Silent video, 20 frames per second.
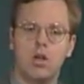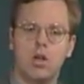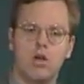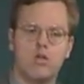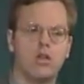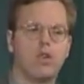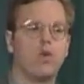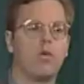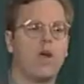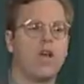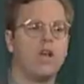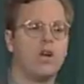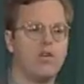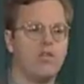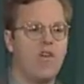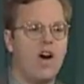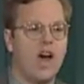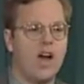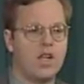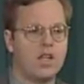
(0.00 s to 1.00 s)
of the greater
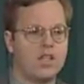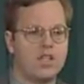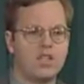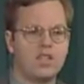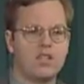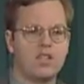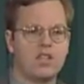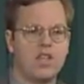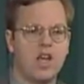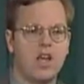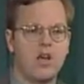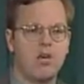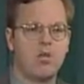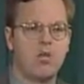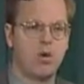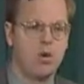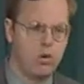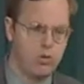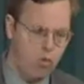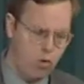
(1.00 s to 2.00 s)
violence of the Second
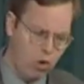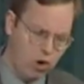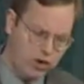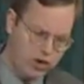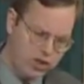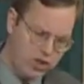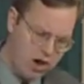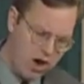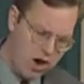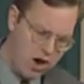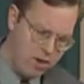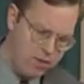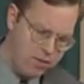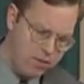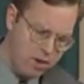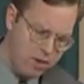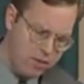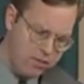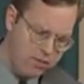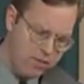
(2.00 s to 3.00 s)
World War to
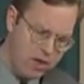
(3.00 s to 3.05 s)
come,